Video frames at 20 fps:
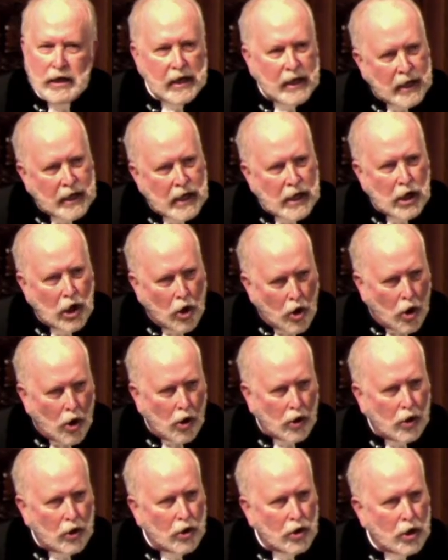any
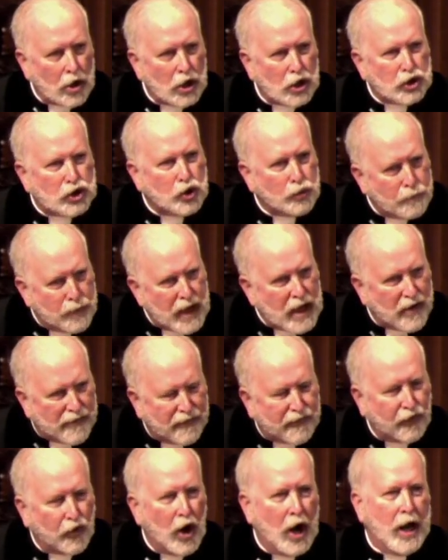longer to be
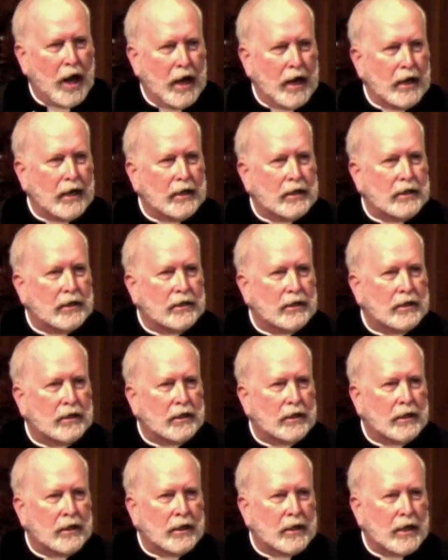afraid
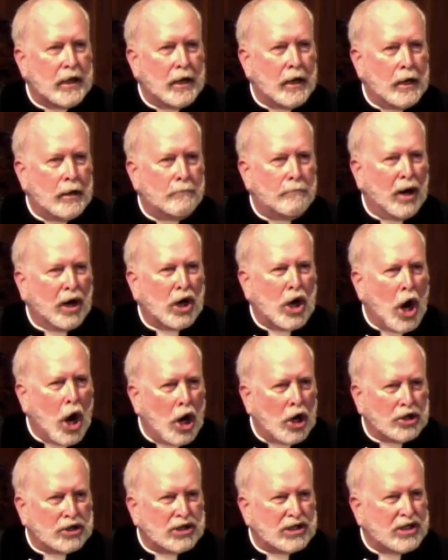
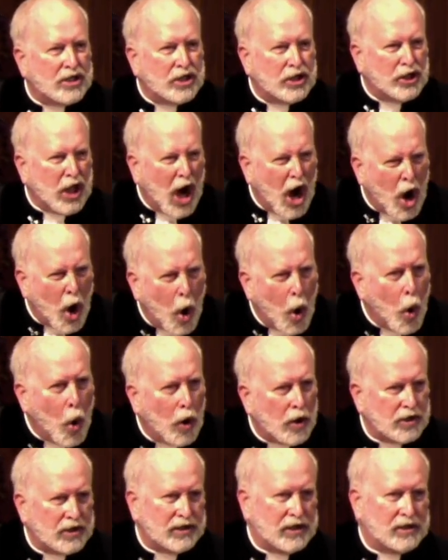because the
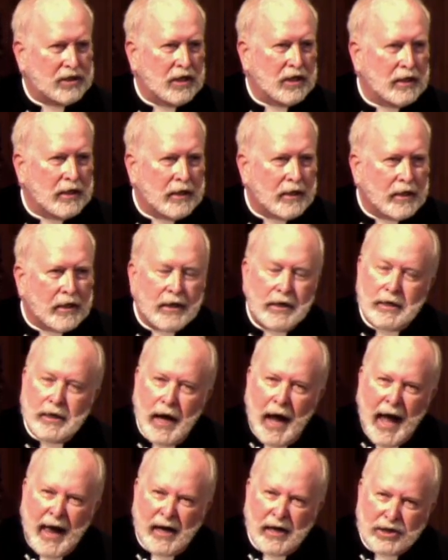horse
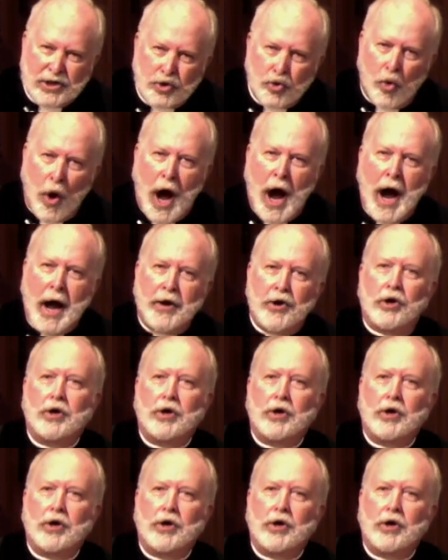and its rider